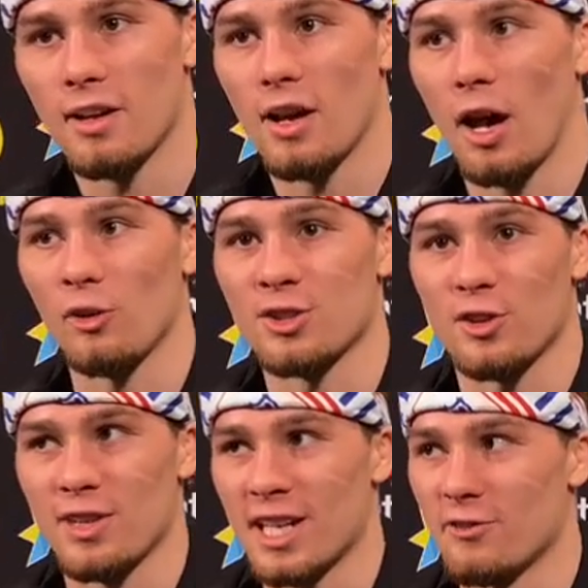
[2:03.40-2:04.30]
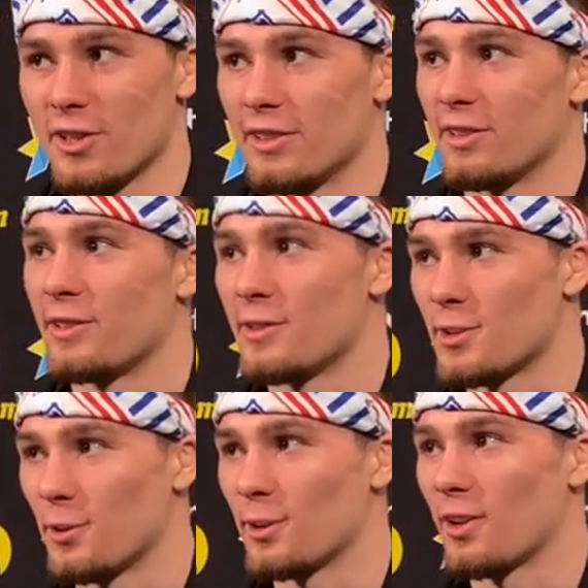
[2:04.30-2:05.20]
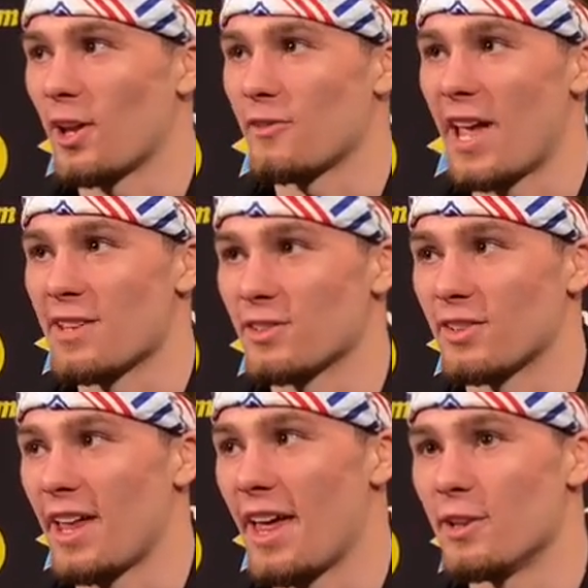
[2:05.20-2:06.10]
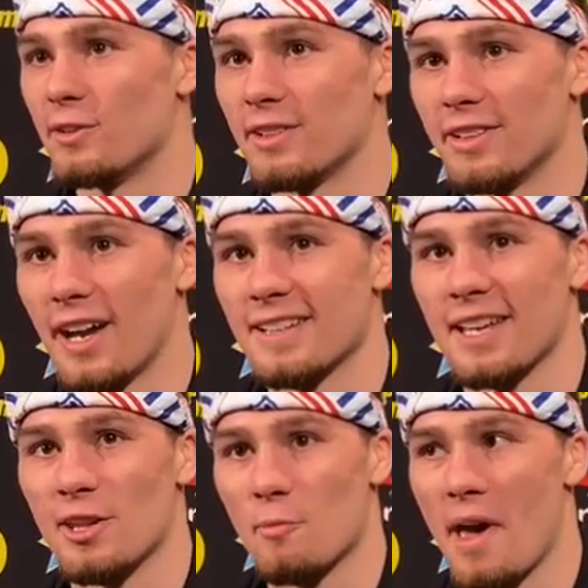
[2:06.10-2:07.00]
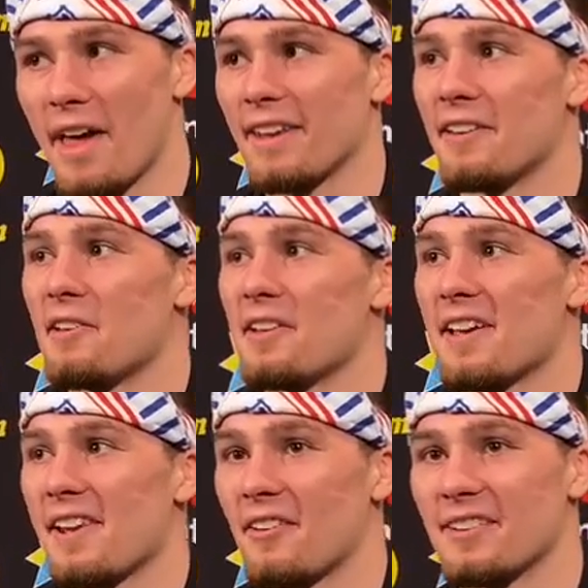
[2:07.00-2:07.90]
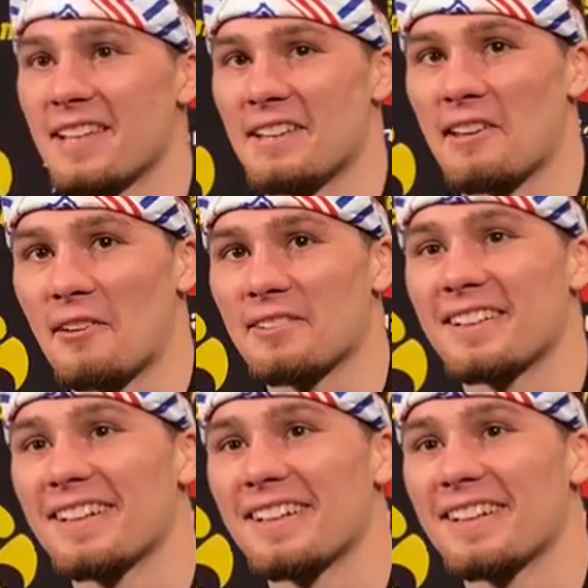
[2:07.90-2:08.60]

I only saw the end of it, so a lot of hands on the head, guys head in the mat, and a lot of takedowns.